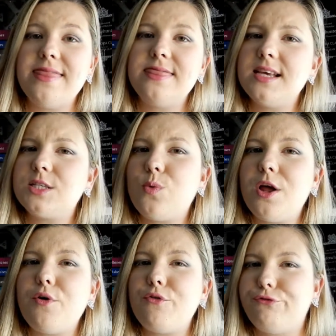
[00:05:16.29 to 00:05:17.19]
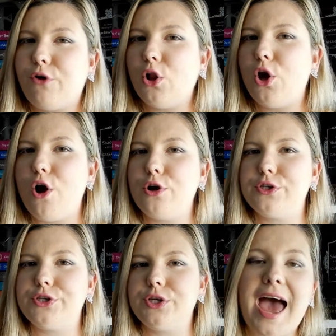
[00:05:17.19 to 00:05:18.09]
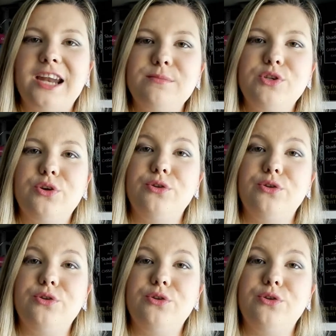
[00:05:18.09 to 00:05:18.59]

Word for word: and this one follows Adams,